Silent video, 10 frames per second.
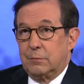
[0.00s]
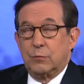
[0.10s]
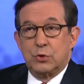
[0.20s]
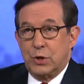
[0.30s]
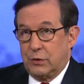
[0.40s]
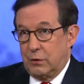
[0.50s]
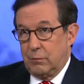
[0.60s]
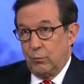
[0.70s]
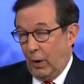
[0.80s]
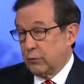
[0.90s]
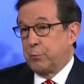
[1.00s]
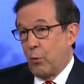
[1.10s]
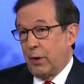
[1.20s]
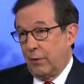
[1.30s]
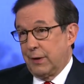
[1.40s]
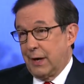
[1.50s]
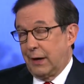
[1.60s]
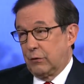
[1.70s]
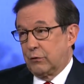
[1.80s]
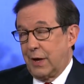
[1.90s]
She was born in the
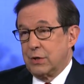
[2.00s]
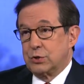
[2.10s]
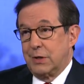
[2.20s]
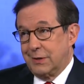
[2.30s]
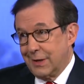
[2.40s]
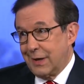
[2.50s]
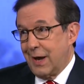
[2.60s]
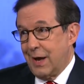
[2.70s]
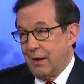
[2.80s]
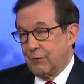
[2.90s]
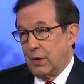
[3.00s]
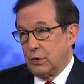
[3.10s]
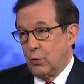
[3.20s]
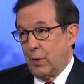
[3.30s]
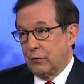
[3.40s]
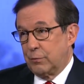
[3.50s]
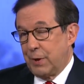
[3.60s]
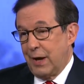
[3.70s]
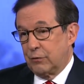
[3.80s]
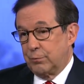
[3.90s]
United States. She did have a U.S.
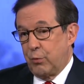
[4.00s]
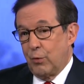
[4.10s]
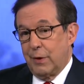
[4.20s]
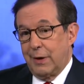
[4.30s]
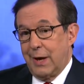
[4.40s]
passport.